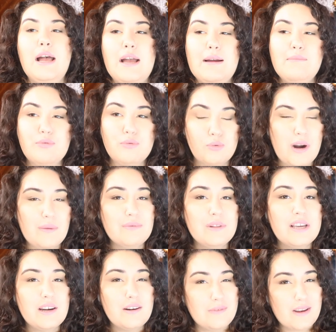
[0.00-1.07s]
I'm
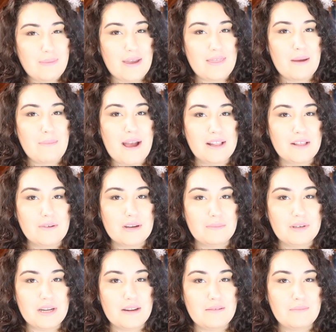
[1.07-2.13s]
probably going to rebuy that palette when
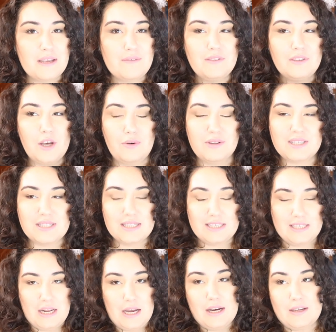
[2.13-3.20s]
I'm done, even though it's
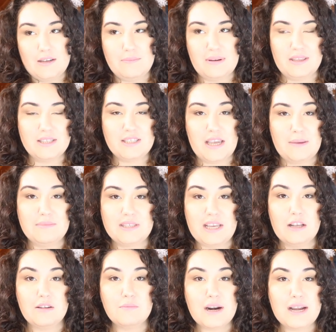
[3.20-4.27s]
just not going to be the same
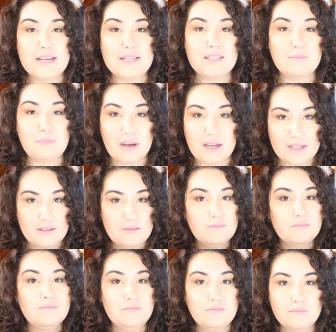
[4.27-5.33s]
sale price, but
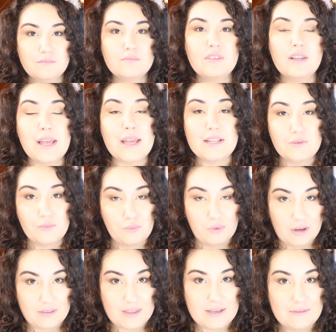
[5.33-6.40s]
it's
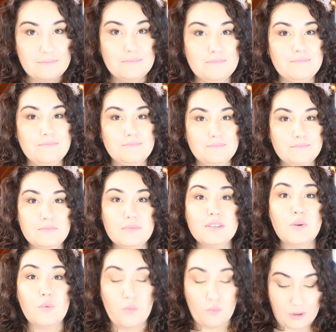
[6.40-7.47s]
worth it.
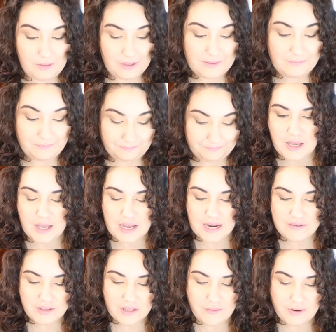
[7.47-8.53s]
Worth it.
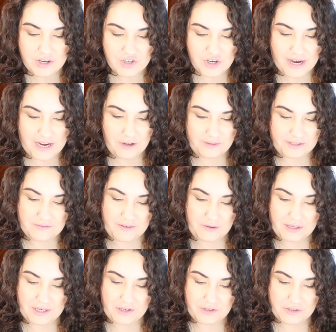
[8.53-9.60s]
I really want to try out this
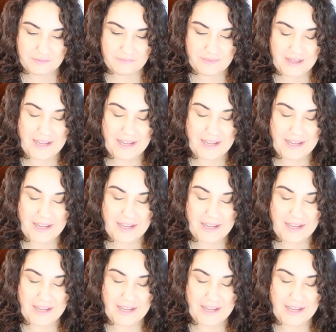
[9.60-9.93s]
foundation.